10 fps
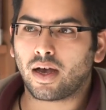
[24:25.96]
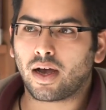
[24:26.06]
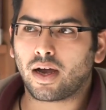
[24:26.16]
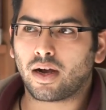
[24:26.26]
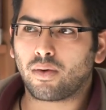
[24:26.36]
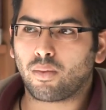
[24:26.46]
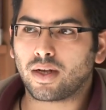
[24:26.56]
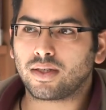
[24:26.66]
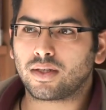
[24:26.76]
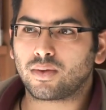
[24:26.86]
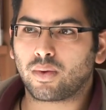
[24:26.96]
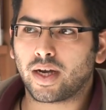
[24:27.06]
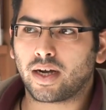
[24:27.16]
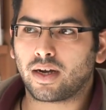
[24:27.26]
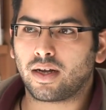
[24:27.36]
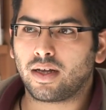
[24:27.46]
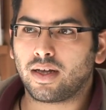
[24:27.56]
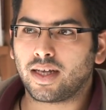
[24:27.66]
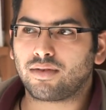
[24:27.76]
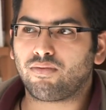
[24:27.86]
are ones where
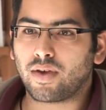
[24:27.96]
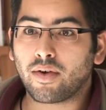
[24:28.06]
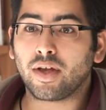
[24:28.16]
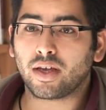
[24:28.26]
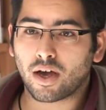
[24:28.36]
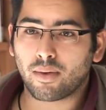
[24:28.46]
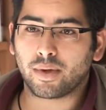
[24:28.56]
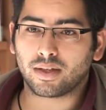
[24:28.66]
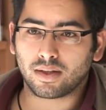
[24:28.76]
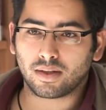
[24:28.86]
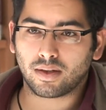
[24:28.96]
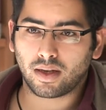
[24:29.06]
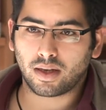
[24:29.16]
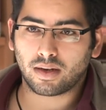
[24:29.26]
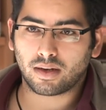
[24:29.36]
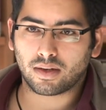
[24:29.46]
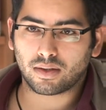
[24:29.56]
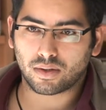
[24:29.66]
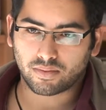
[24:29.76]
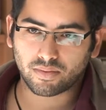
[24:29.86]
it's very common in
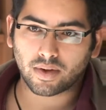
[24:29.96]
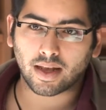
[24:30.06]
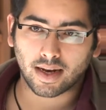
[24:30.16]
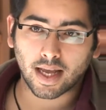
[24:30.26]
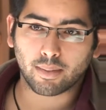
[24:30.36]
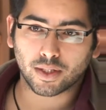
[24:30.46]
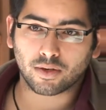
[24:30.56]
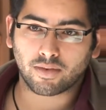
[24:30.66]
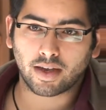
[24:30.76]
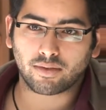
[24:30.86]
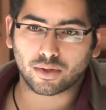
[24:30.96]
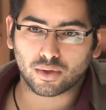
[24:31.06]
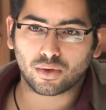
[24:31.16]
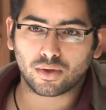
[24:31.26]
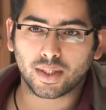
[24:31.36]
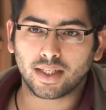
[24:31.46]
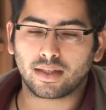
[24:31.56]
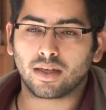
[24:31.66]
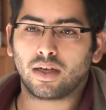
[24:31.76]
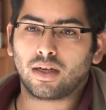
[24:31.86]
sort of Nakba survivor
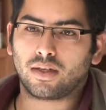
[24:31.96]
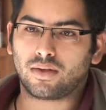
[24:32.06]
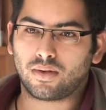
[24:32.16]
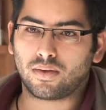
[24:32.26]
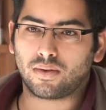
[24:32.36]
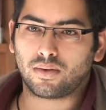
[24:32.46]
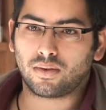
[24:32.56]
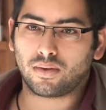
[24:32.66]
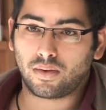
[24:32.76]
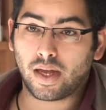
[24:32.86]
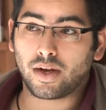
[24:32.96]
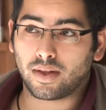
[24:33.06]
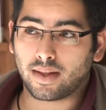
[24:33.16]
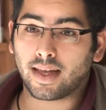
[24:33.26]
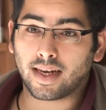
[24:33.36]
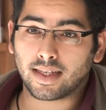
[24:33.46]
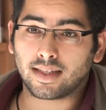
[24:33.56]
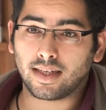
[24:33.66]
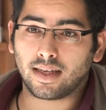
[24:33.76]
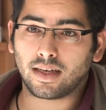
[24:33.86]
stories to hear that Deir
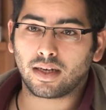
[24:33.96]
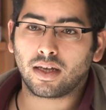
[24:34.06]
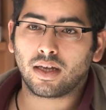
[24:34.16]
Yassin